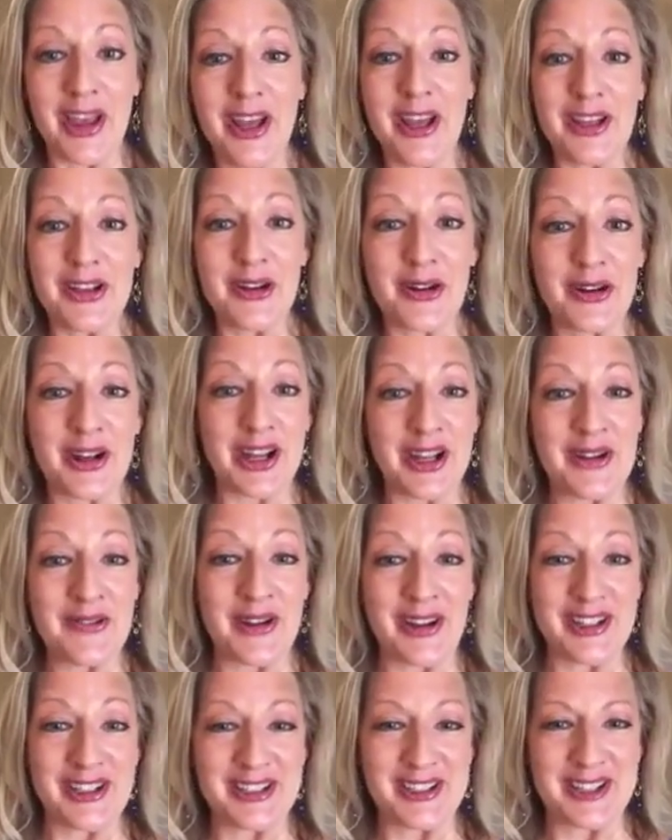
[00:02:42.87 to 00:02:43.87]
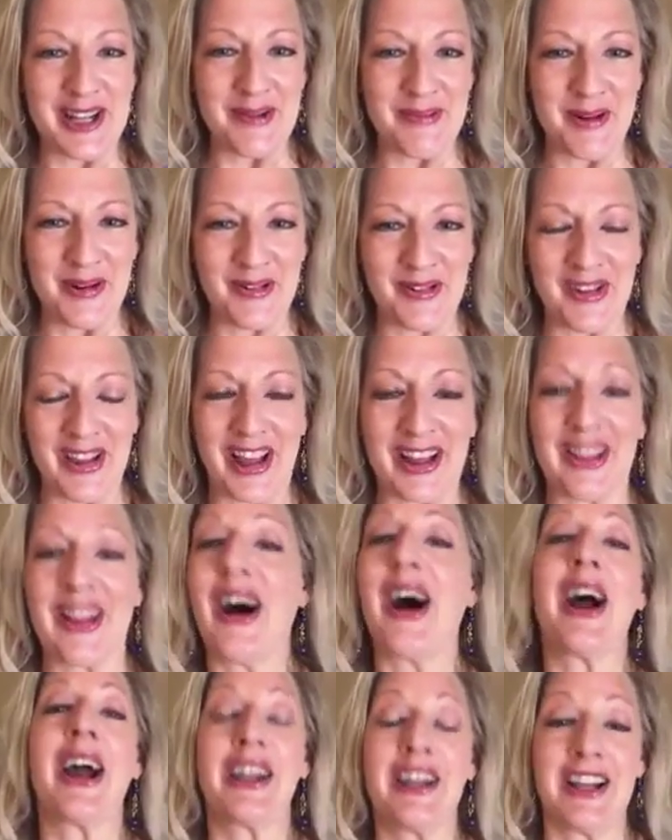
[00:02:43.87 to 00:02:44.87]
you're getting ready to step over that
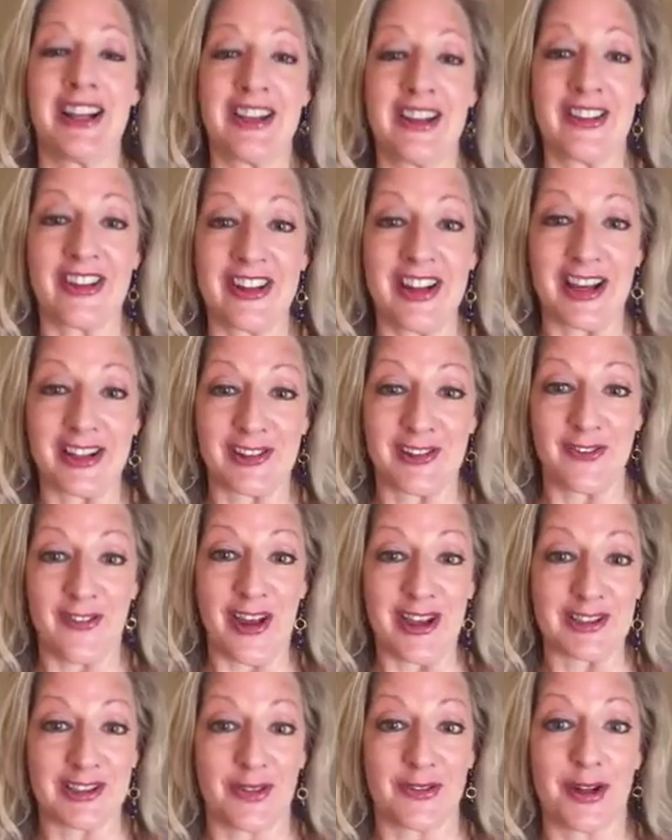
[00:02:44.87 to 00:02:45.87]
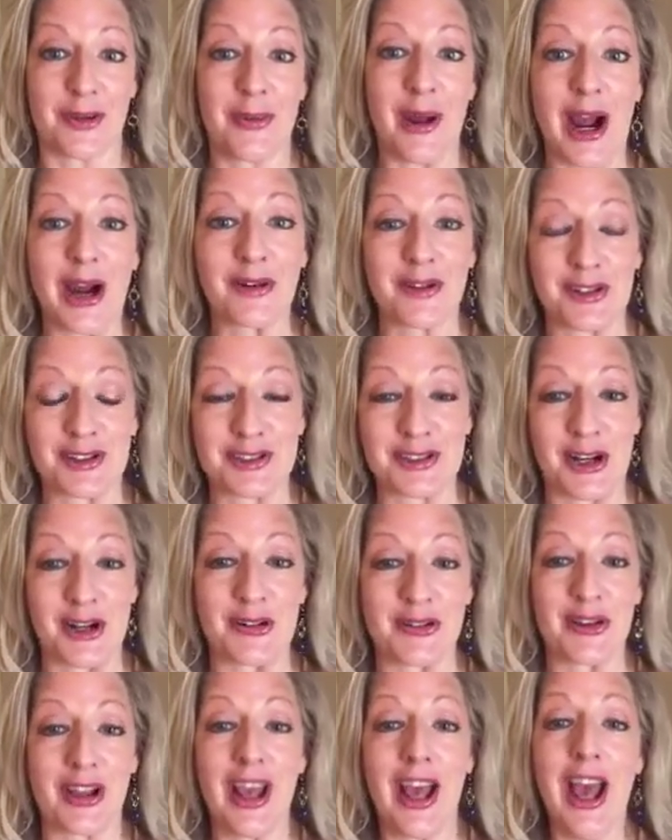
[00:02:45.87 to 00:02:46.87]
line into the next phase of your power
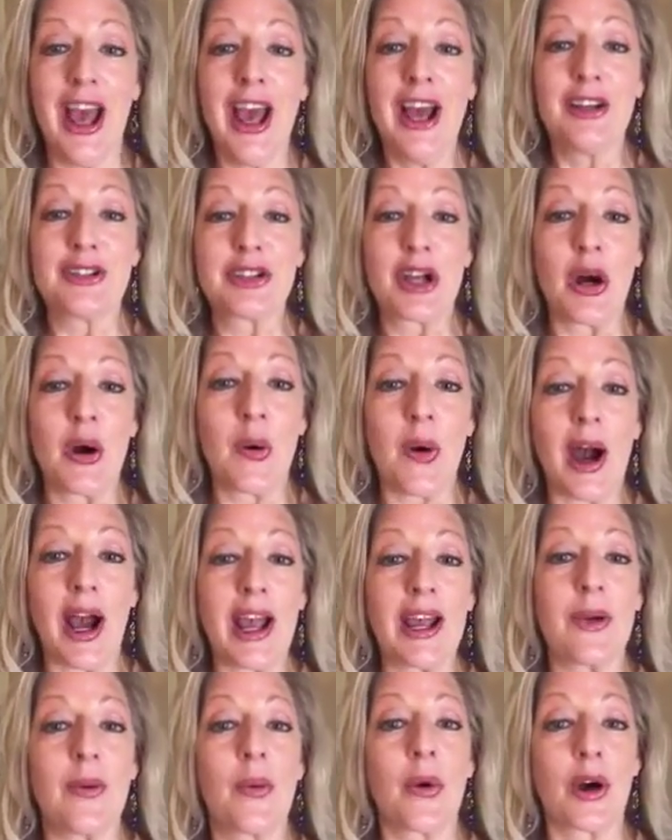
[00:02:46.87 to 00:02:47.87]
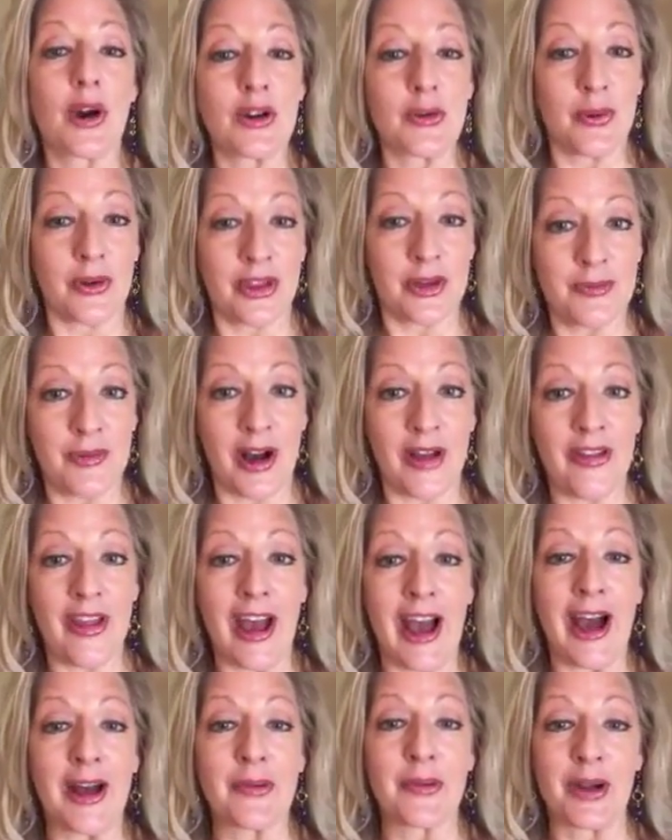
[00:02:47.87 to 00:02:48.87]
zone. So I worked with him on
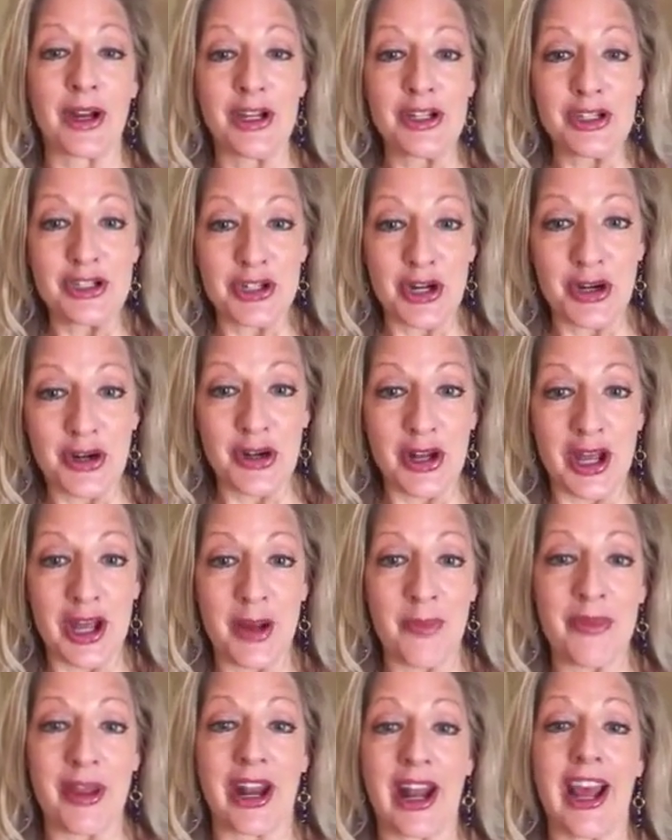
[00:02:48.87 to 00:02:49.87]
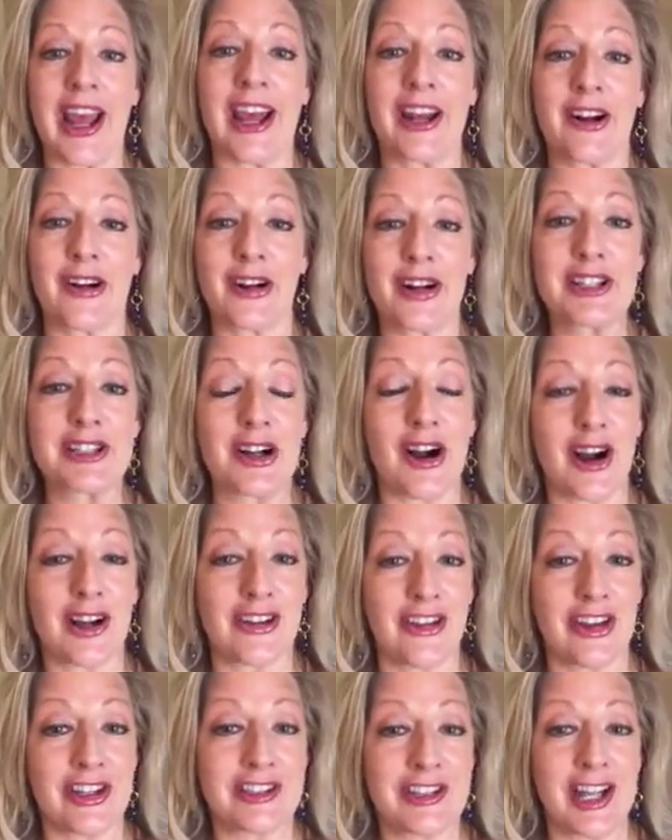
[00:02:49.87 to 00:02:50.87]
that, reassured him that I had already talked
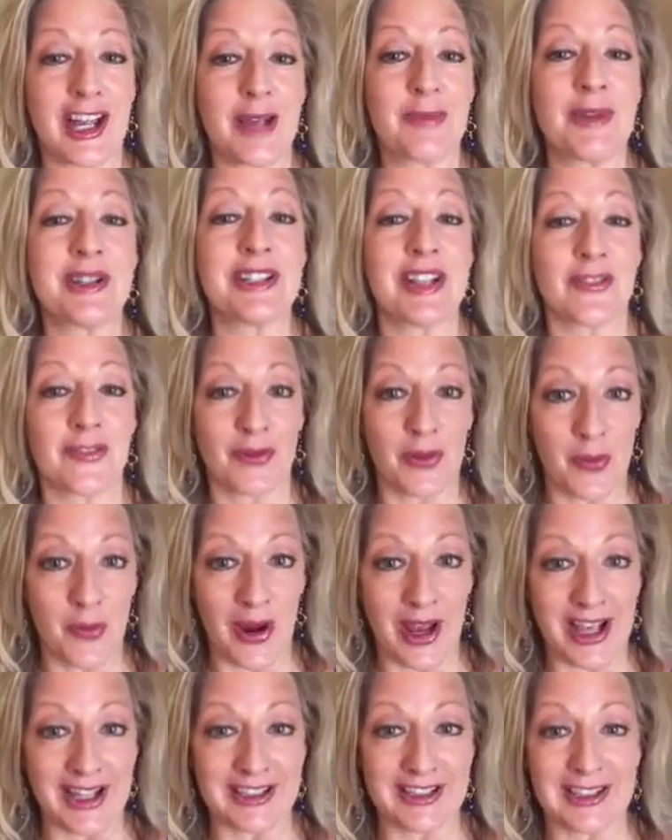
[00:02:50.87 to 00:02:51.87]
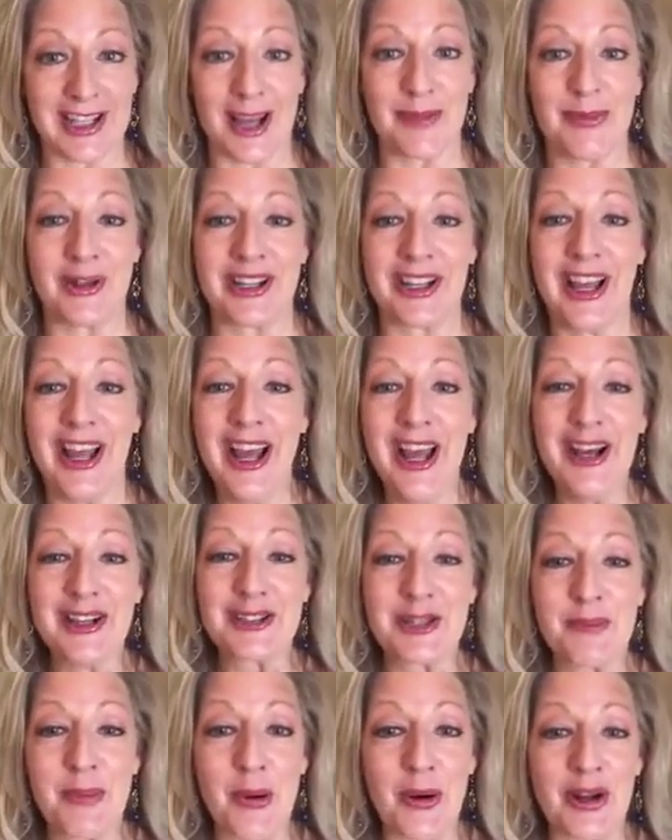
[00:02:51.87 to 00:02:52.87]
to the team in different ways as I've been
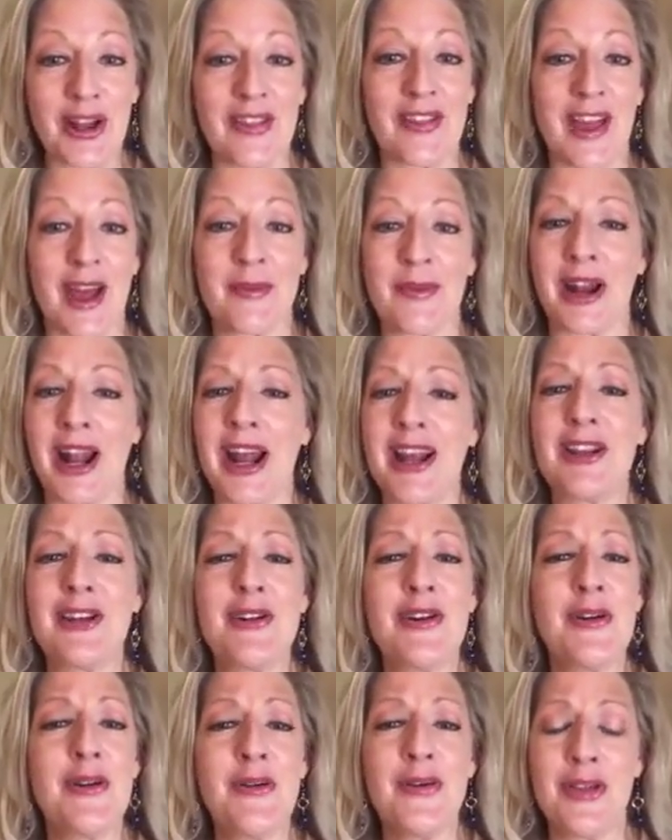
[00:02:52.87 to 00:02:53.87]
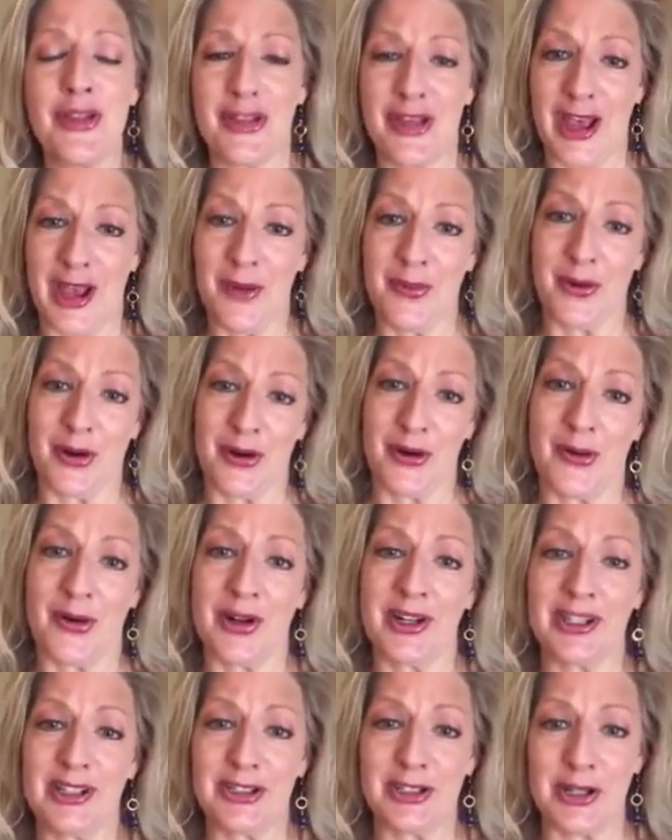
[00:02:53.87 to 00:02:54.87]
supporting them, and I knew that they were
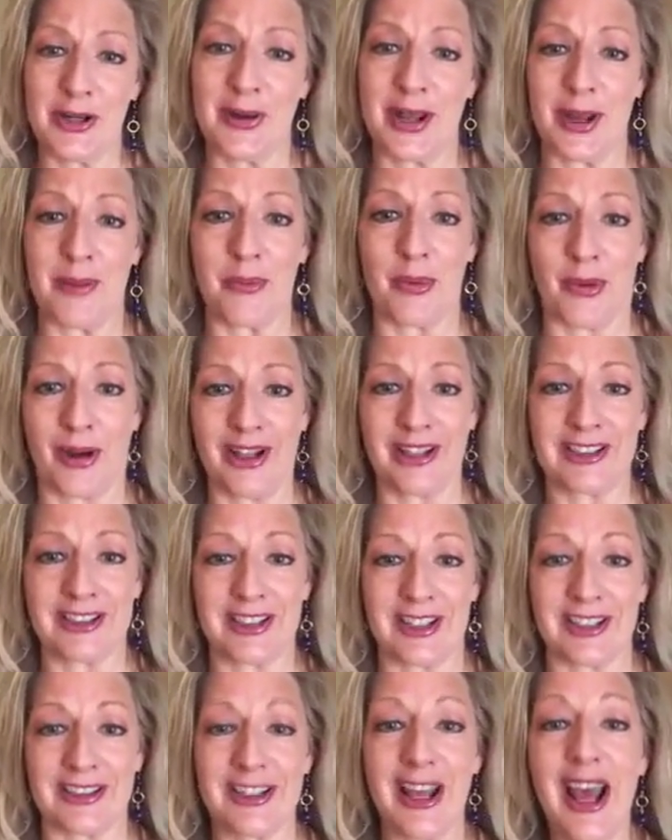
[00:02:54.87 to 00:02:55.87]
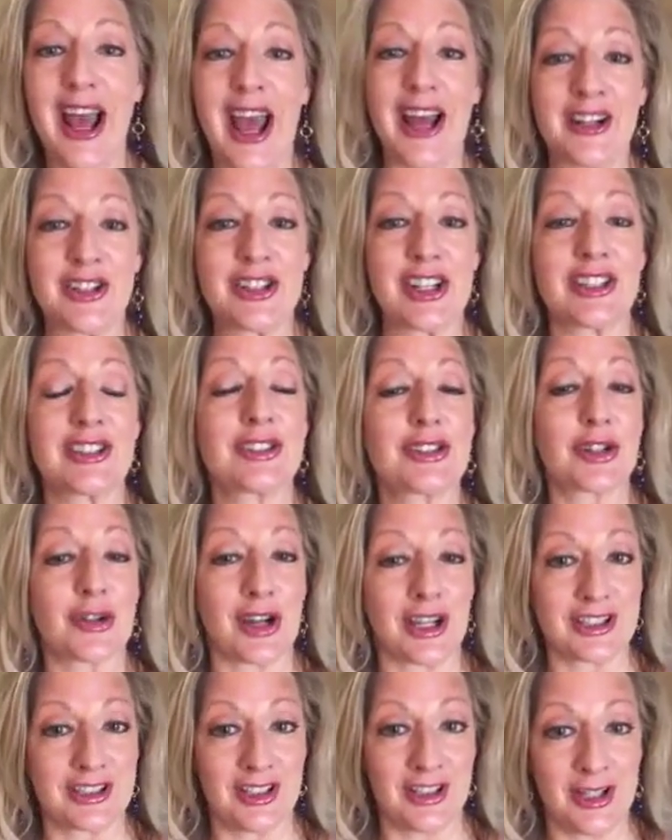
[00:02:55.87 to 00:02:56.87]
going to embrace this and just
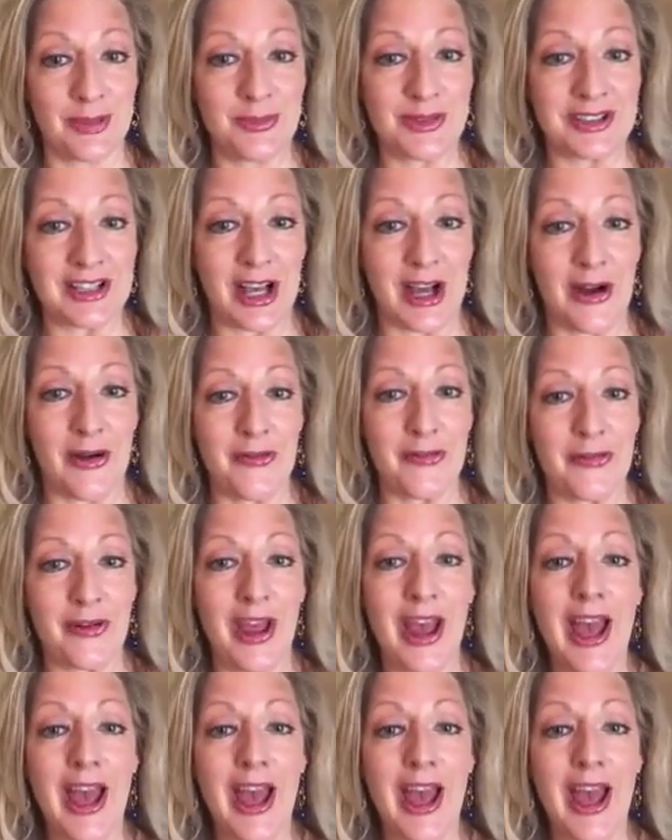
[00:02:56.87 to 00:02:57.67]
trust in himself.